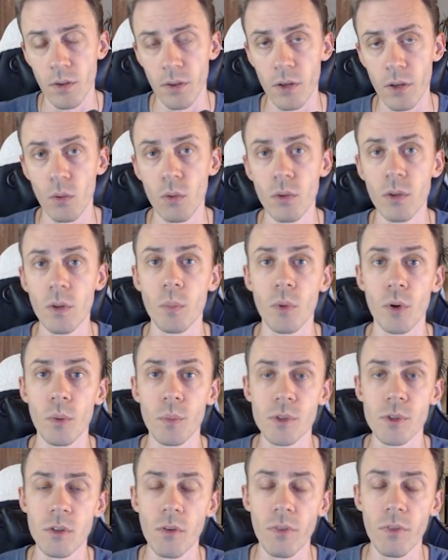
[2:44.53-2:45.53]
The only
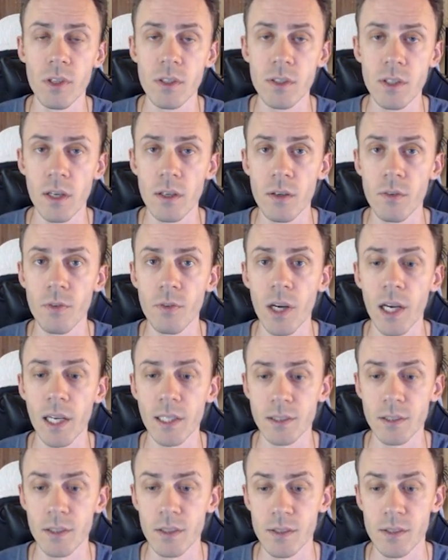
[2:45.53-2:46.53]
purpose of these
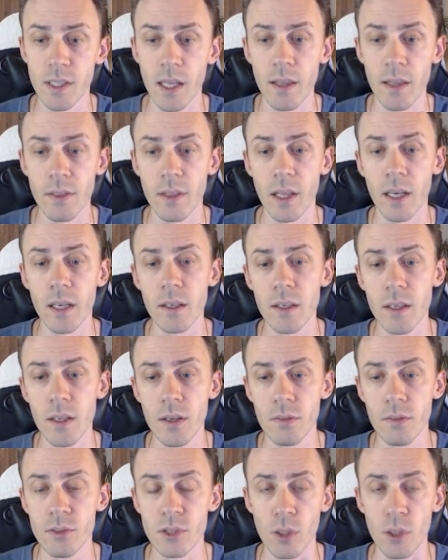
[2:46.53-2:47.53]
artifacts is that they
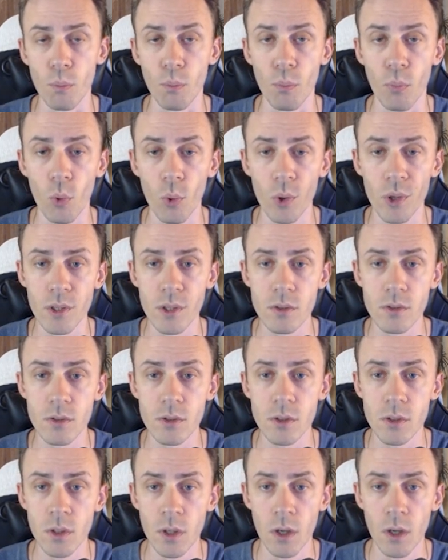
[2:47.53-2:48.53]
give some
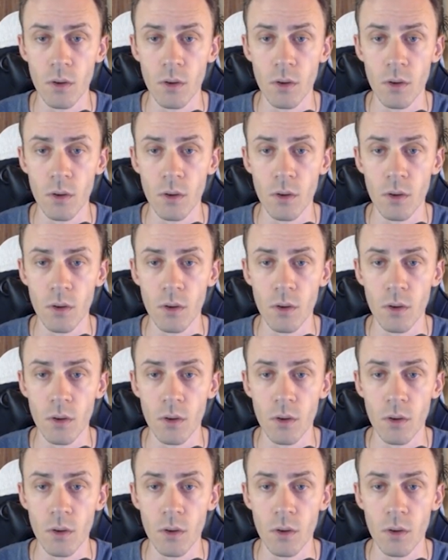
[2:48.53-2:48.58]
points